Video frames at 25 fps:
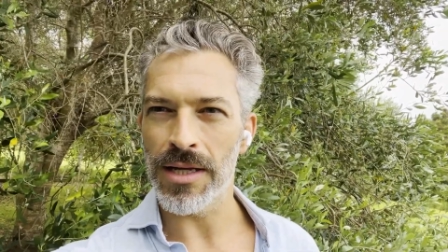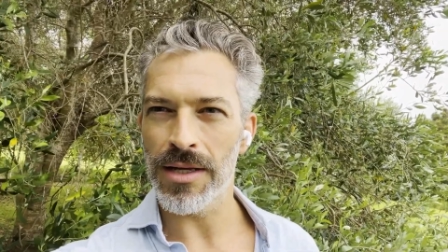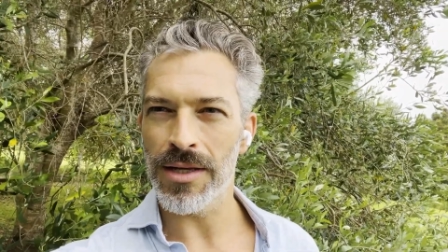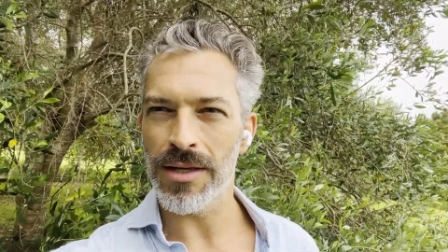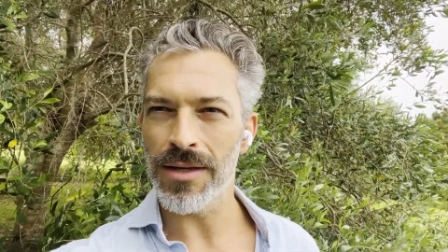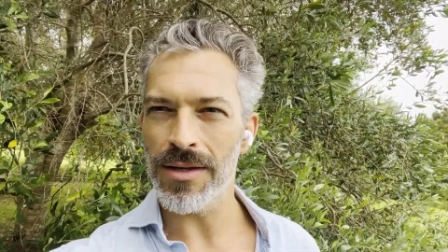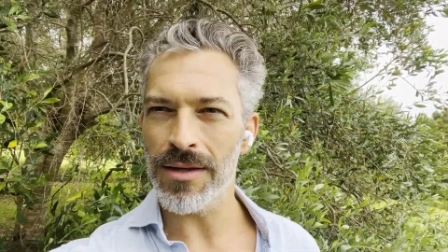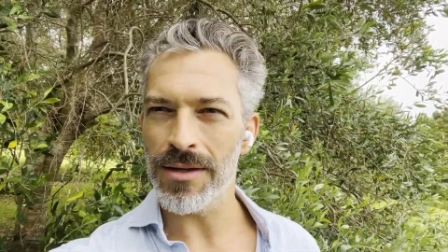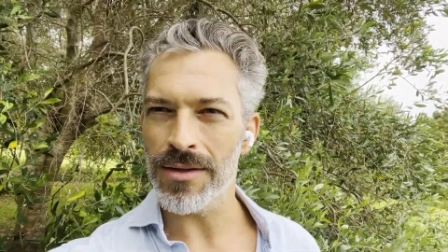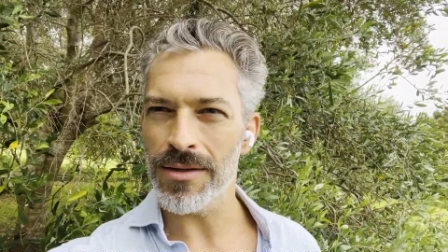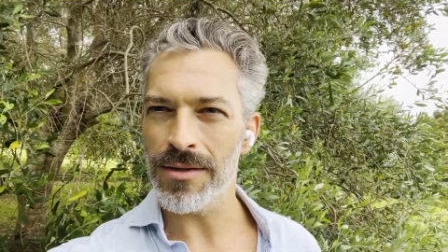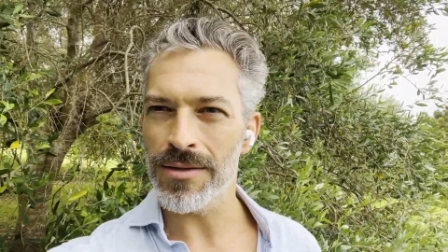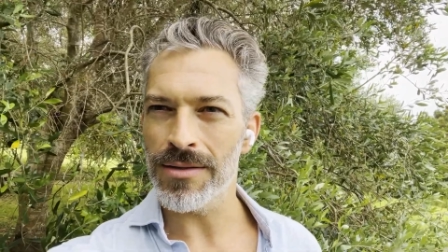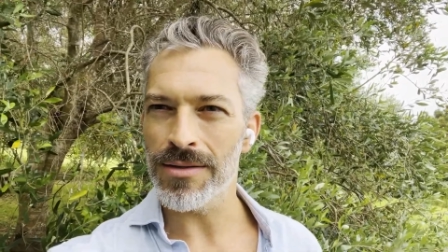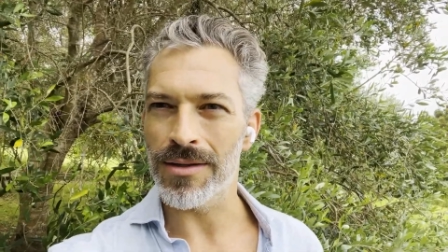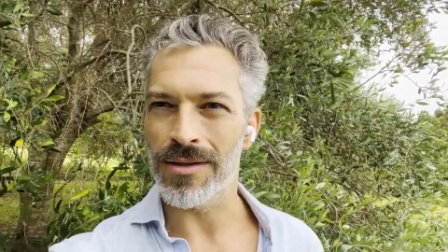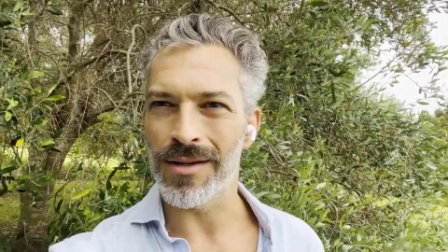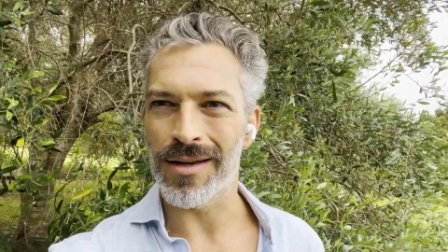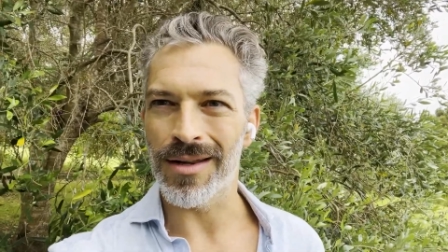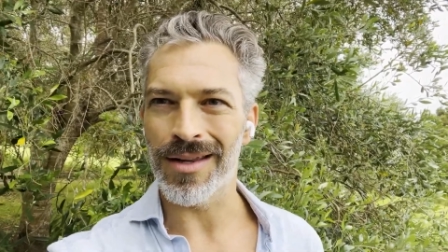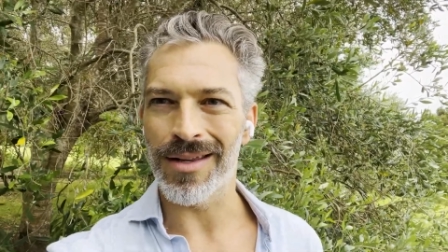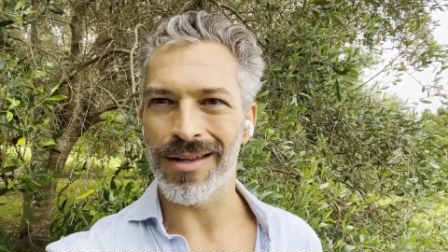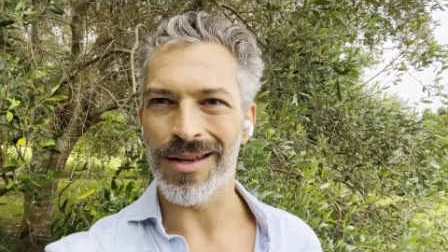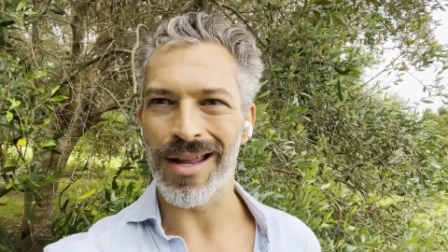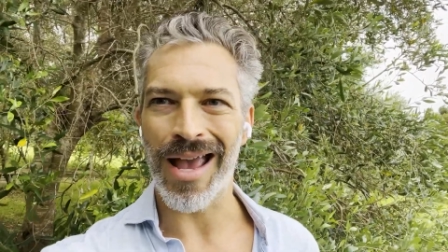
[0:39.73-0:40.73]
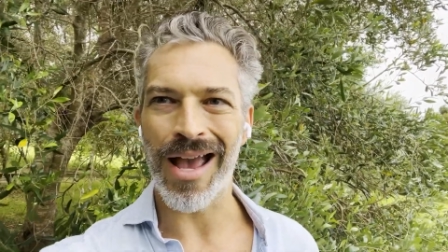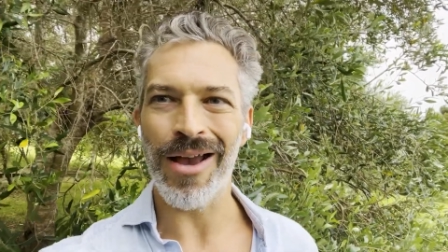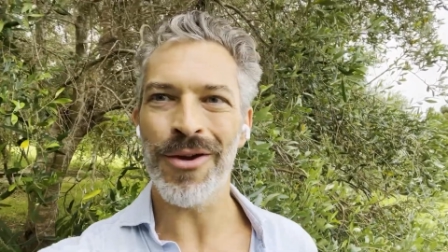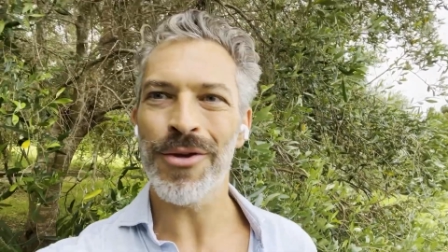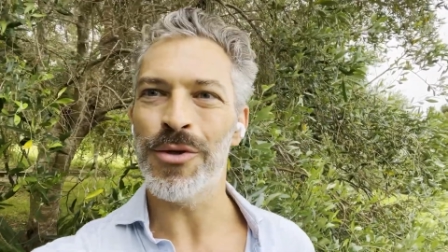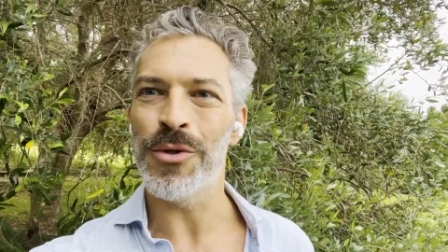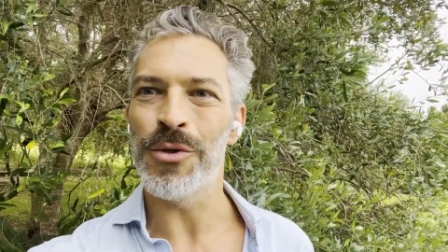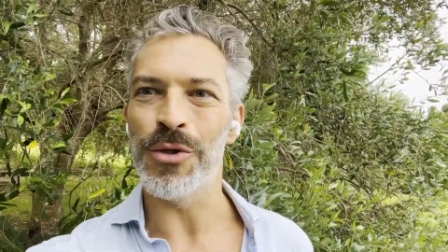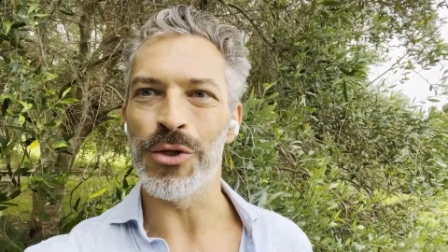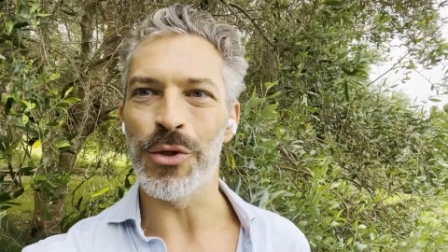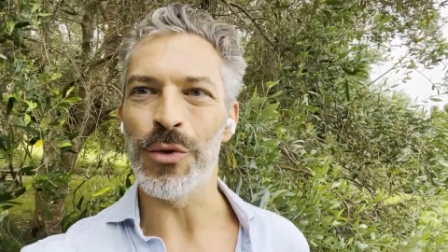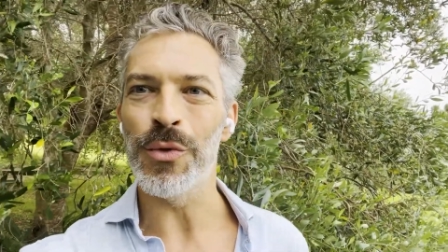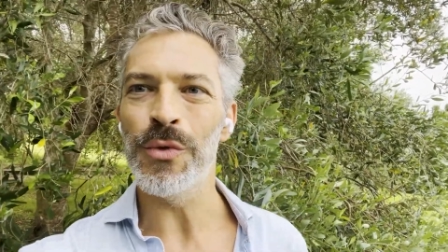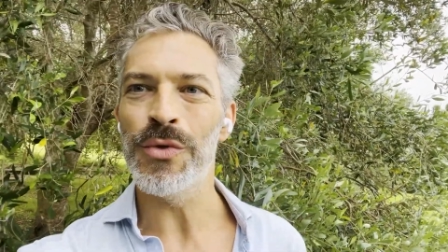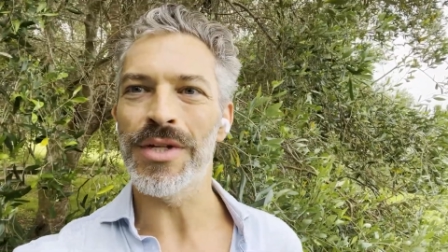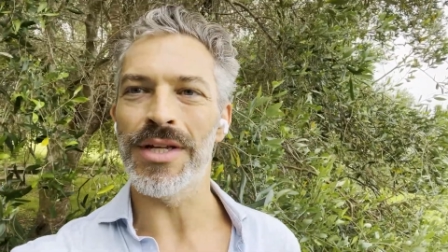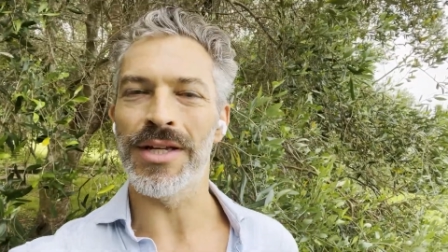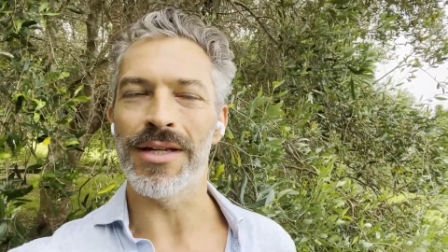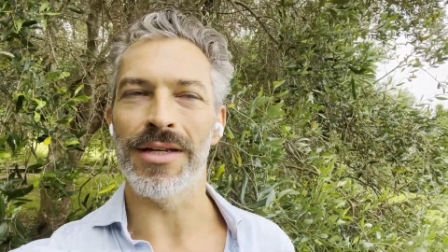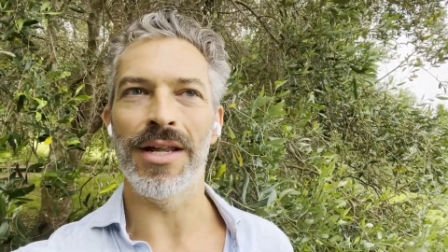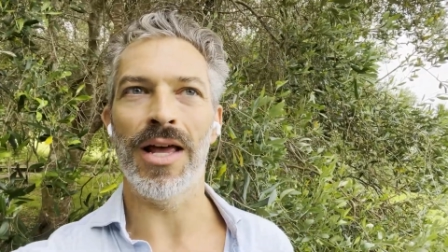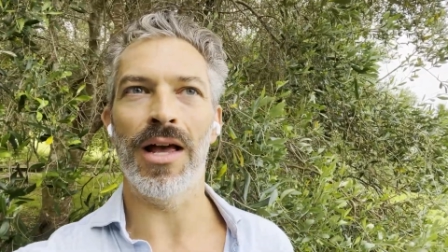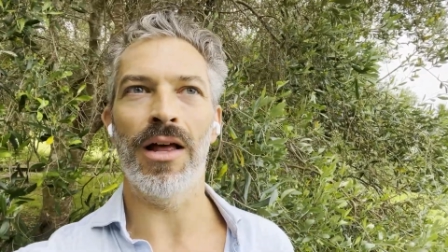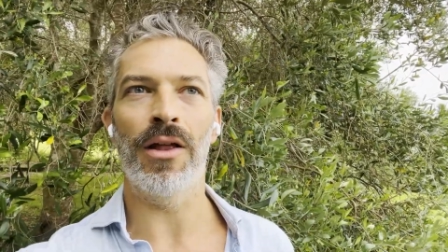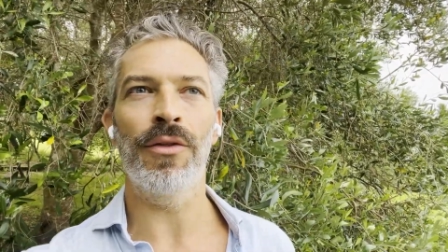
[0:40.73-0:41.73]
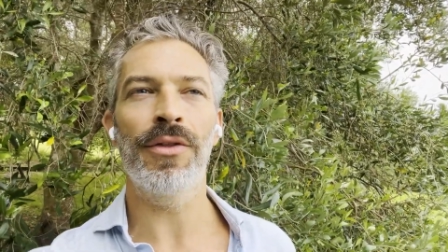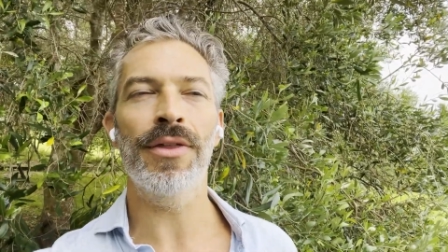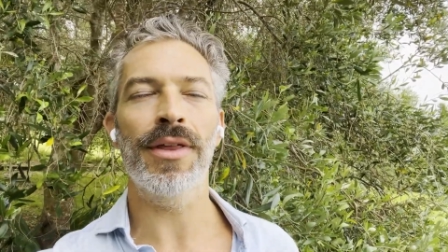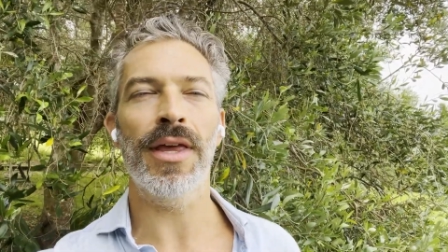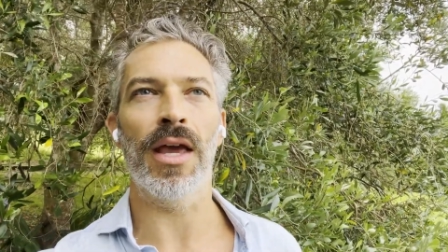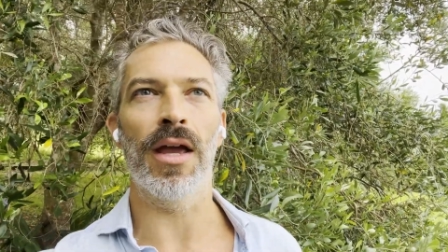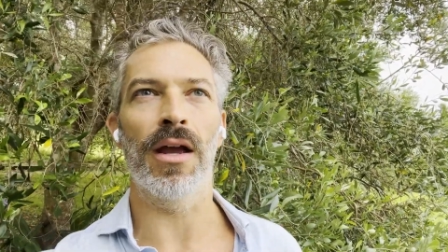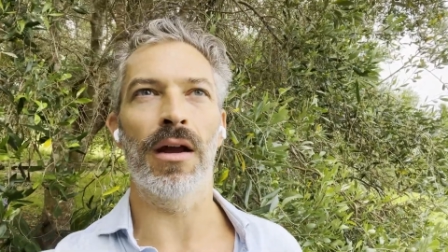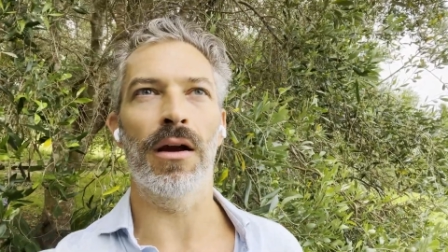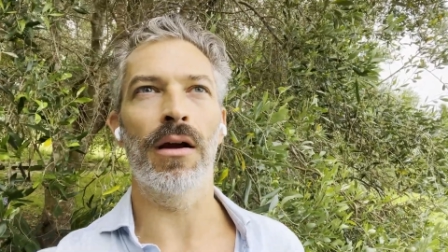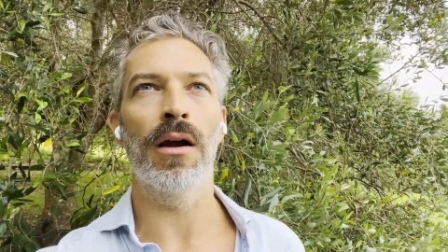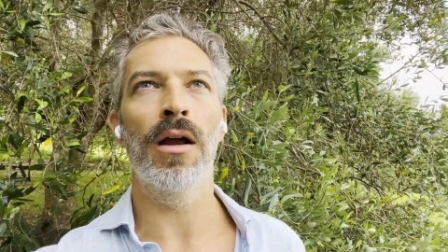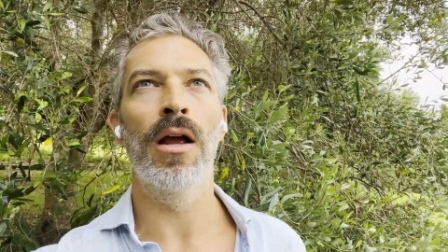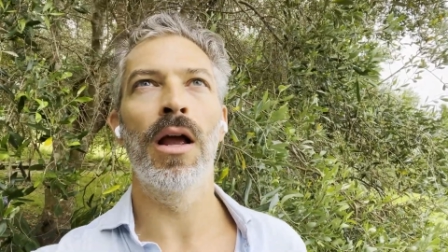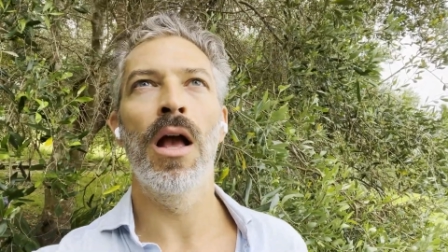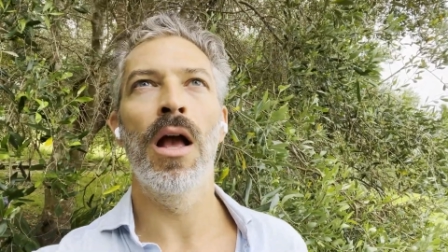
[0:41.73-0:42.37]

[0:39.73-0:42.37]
is and how you use it in healthcare,